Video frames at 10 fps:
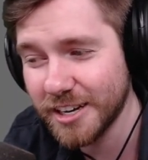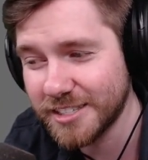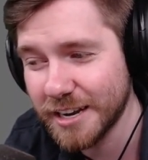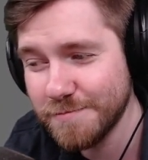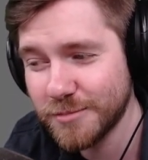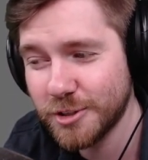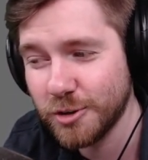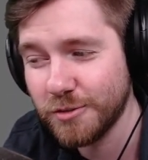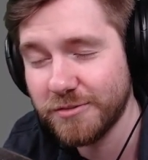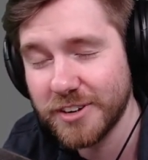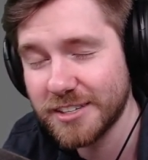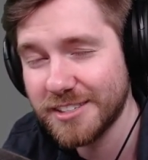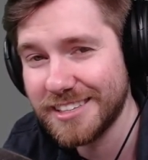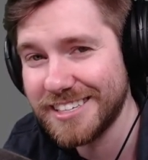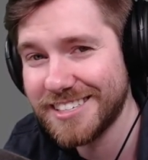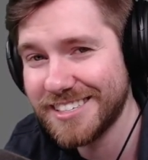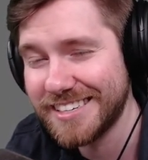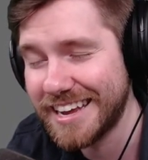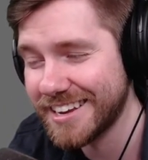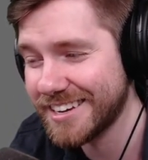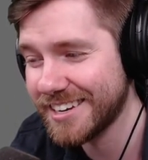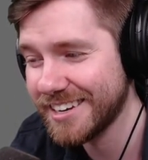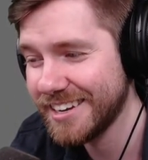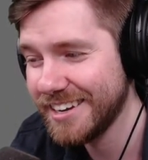attempt to fix the snake